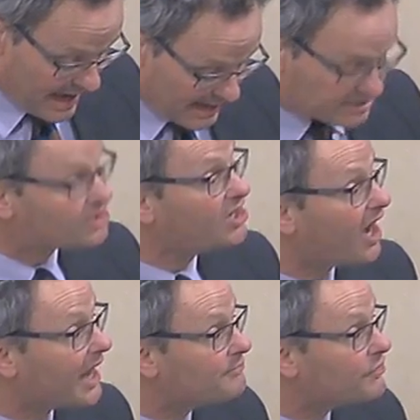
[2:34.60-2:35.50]
at a
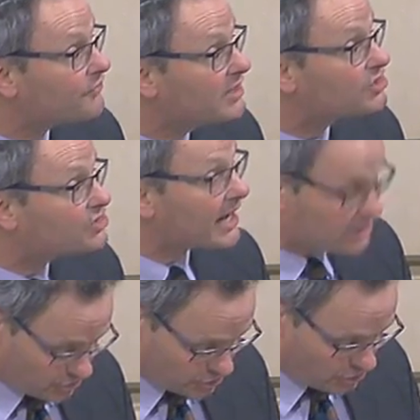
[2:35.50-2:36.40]
time that these
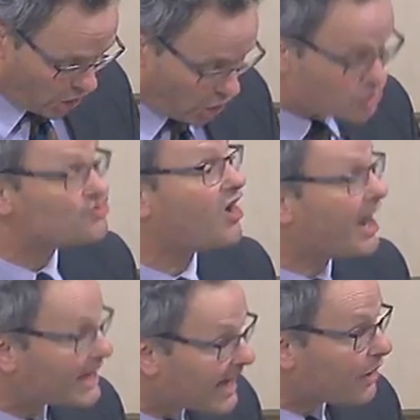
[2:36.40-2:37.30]
sectors are
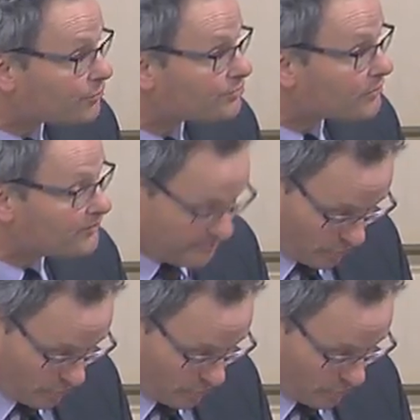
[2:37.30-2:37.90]
crying out for